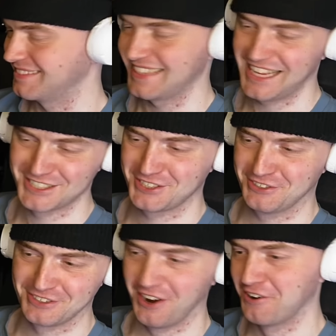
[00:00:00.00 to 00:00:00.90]
Let's
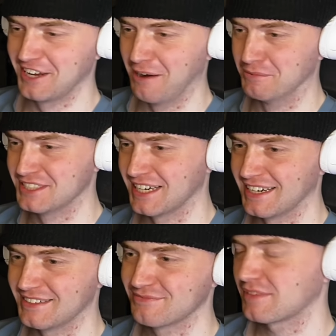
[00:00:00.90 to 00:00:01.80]
go,
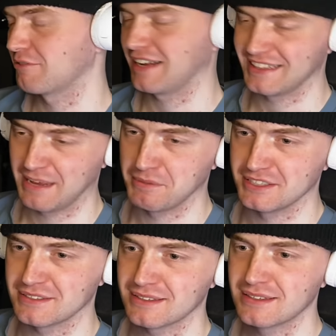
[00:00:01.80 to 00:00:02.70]
Yamcha. I can't have it.